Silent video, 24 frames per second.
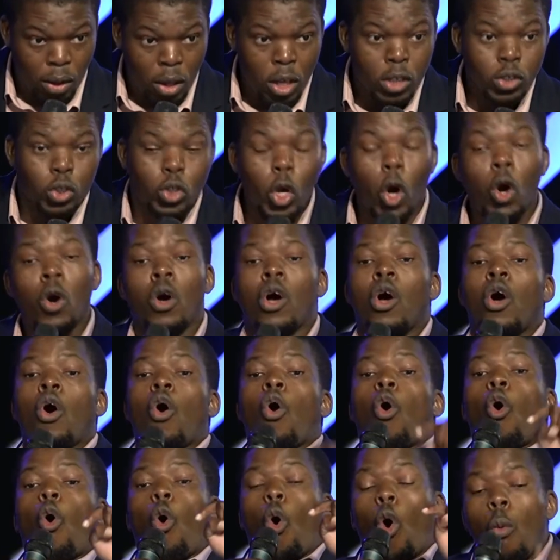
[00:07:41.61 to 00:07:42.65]
So
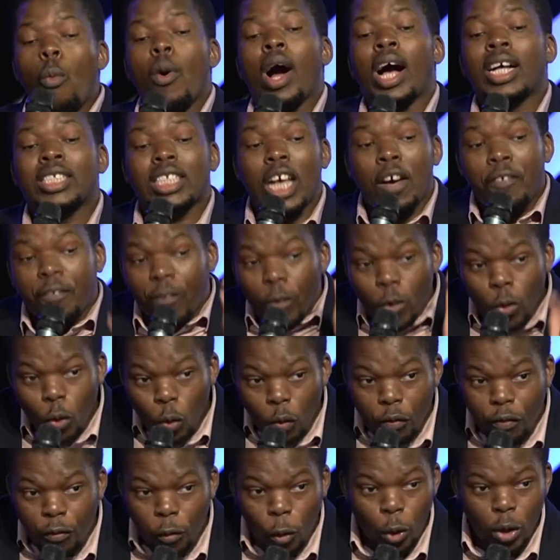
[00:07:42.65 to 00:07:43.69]
uma ungasafuni
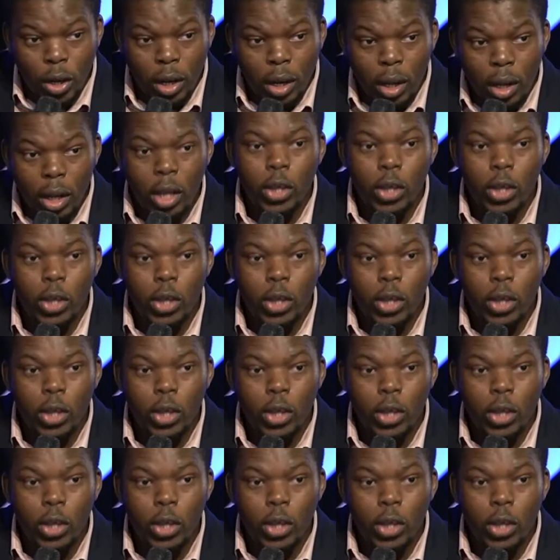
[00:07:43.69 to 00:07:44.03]
ukuvuna,